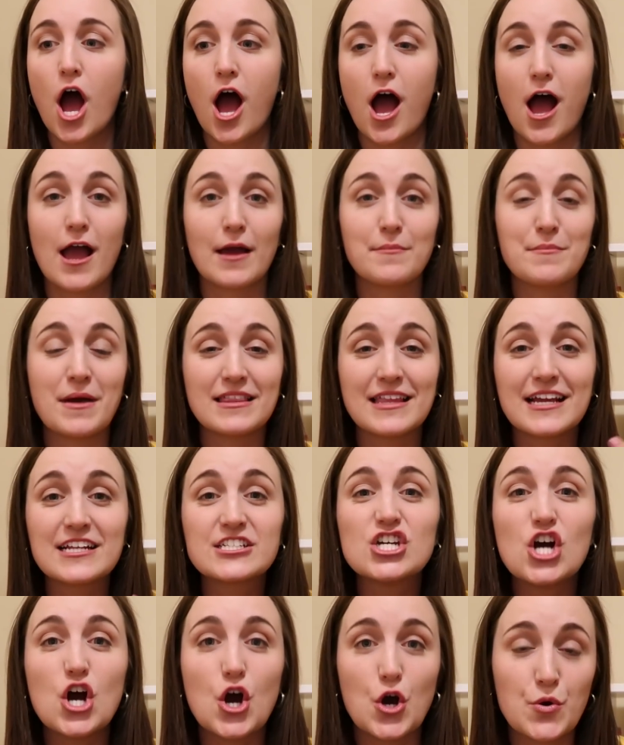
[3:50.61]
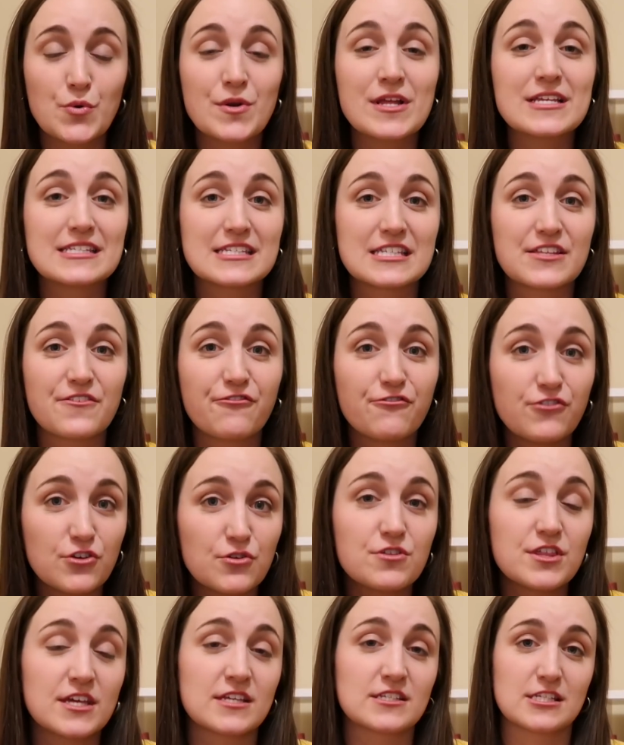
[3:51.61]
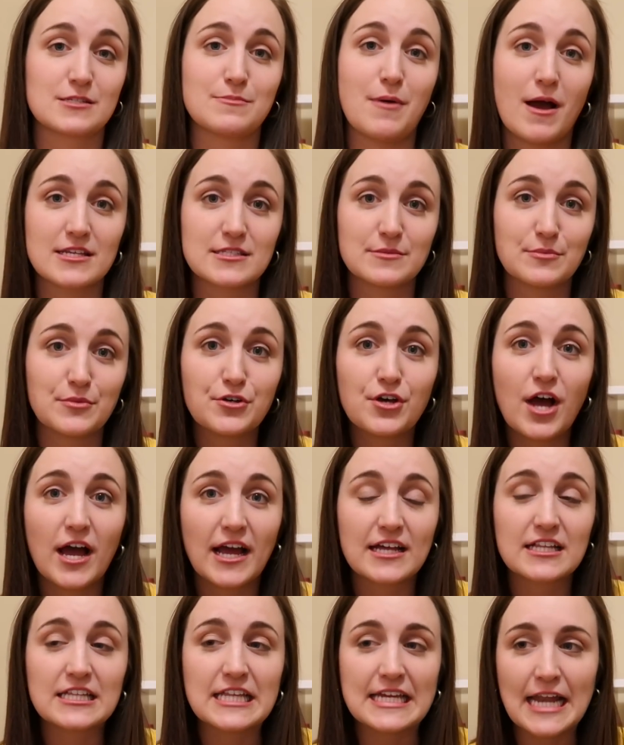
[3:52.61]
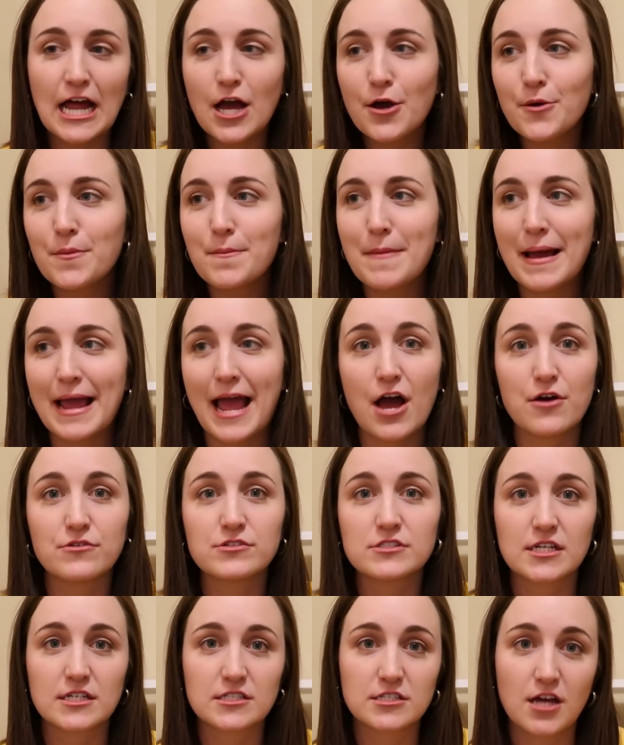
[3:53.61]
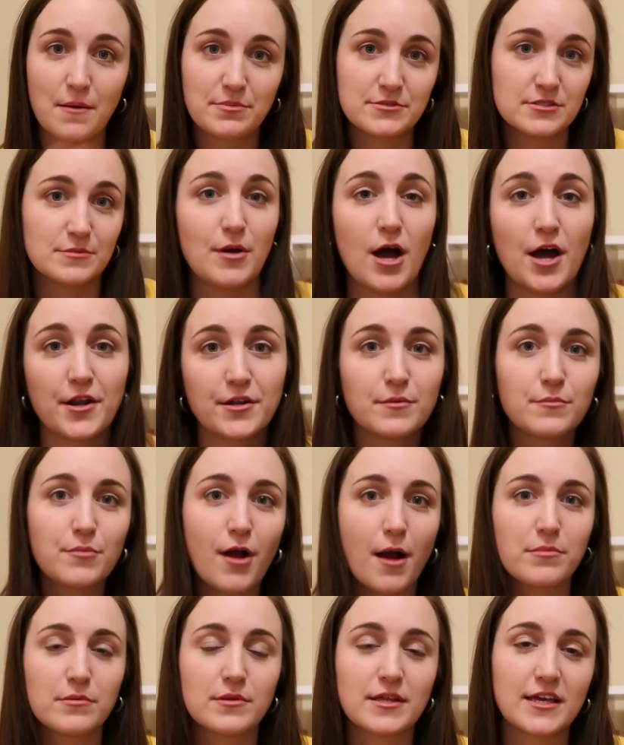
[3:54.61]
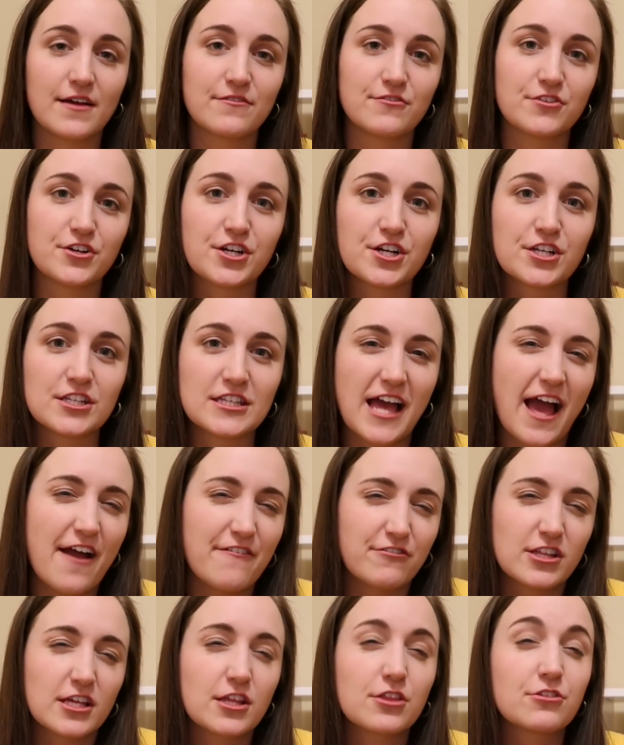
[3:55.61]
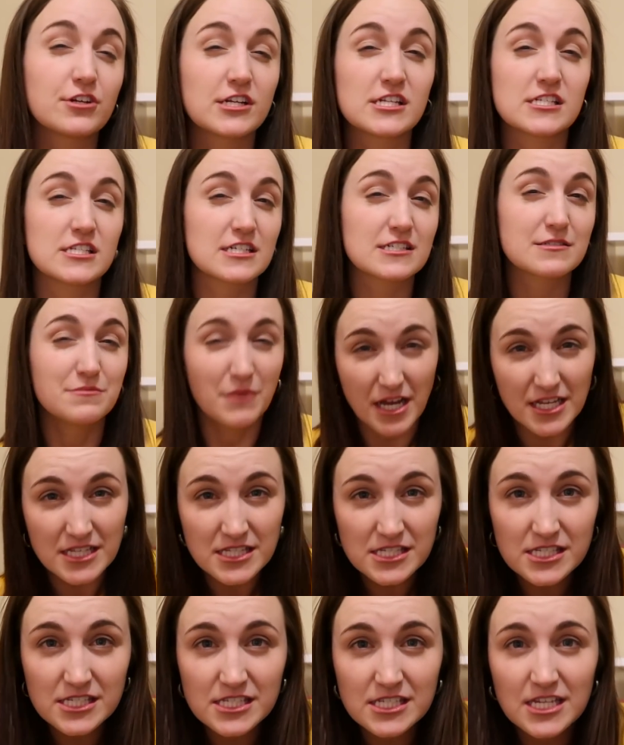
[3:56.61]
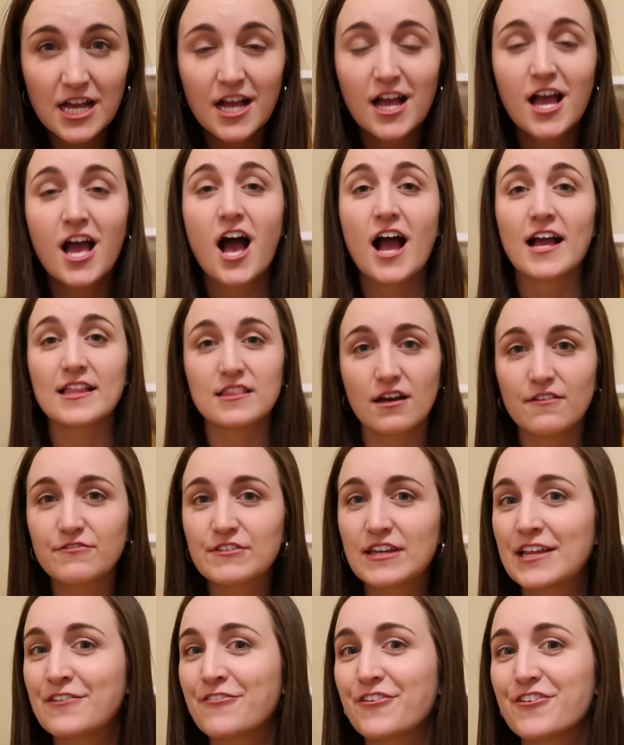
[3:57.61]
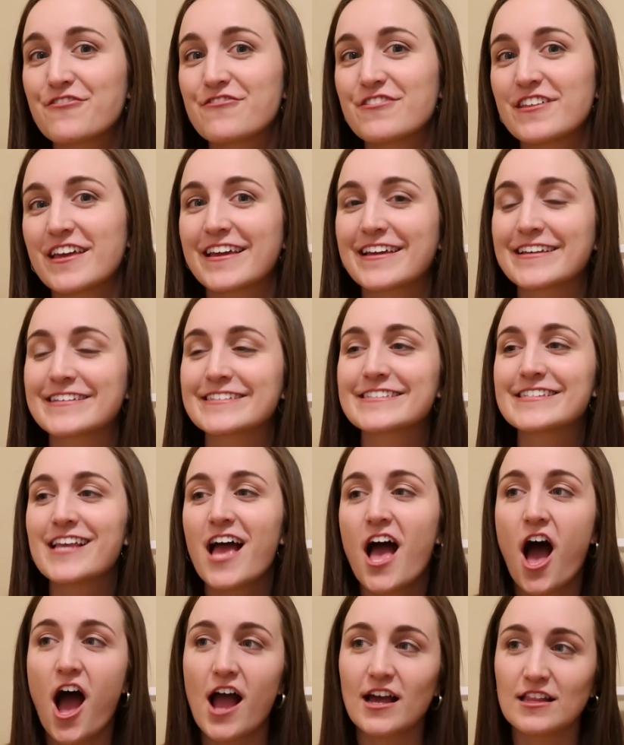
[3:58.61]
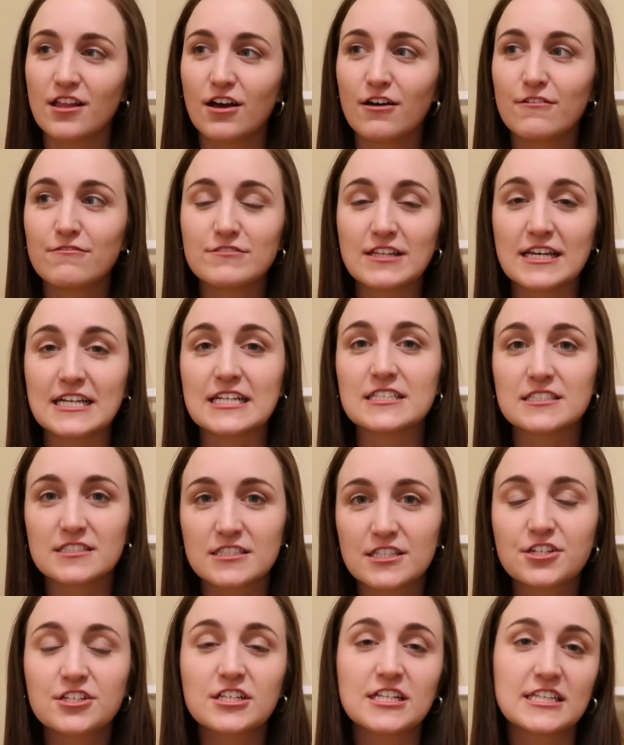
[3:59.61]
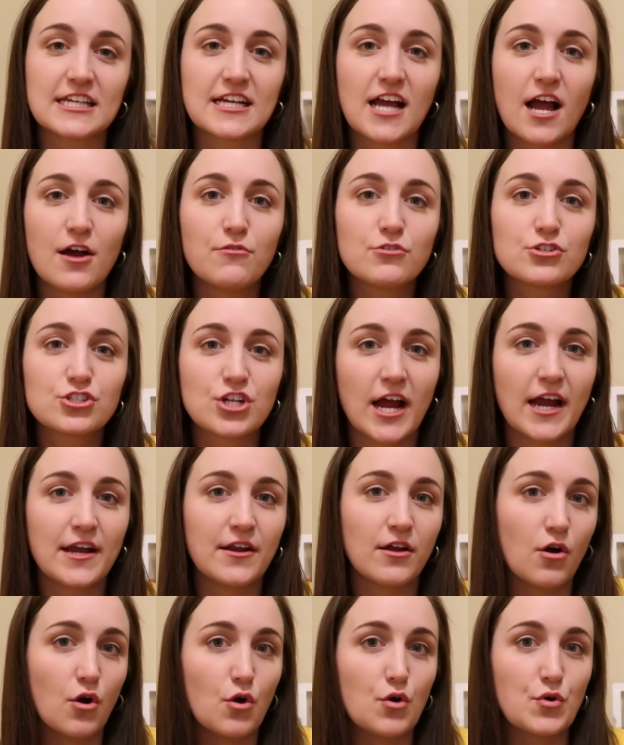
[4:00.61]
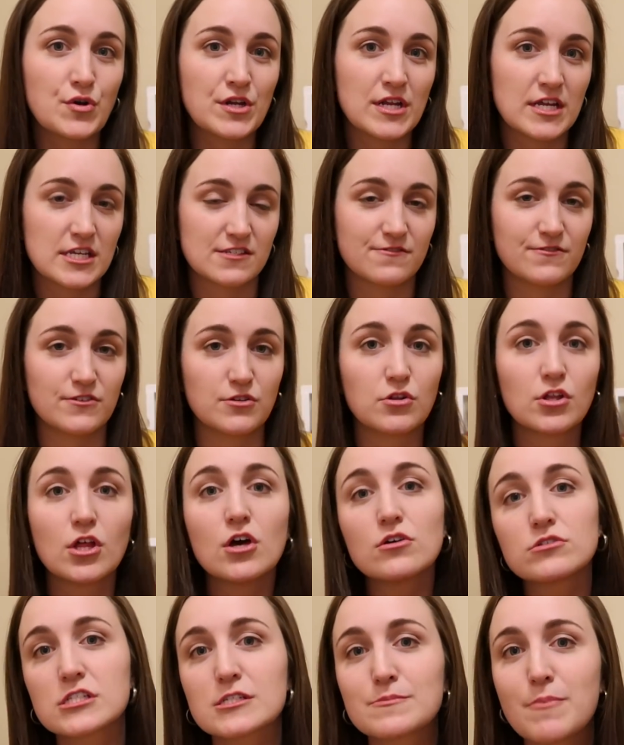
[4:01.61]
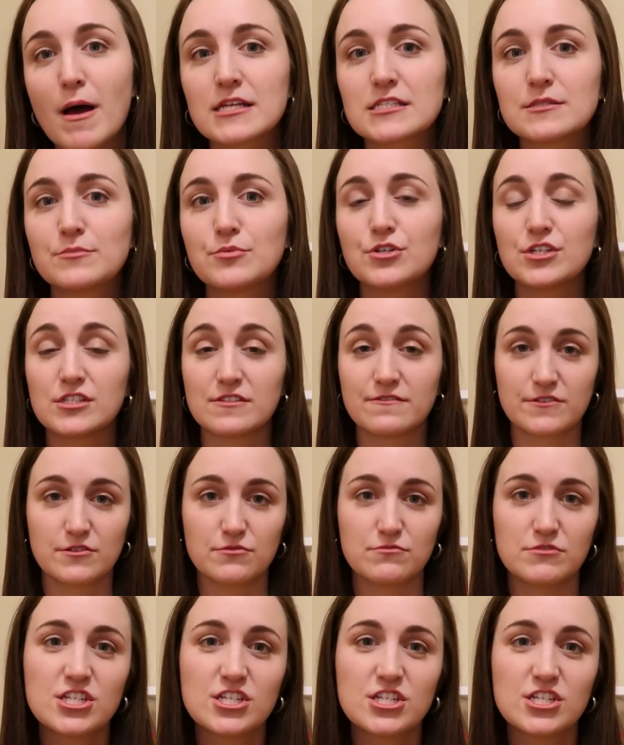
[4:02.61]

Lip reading: I like to own as few things as possible. I clean out my house like top to bottom probably every like 3 to 6 months. I love getting rid of things. I love like literally like I will try and own as few clothes as possible, as few